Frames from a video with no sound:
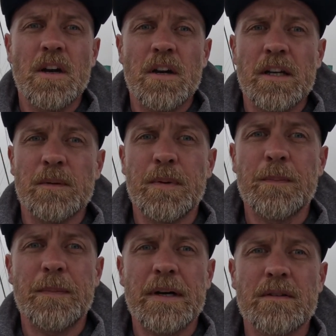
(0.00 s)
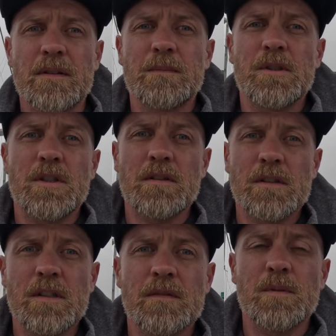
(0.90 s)
It'll pump out the
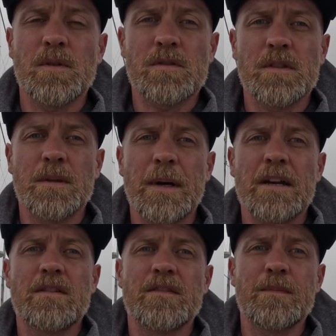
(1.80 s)
majority of the water in a matter of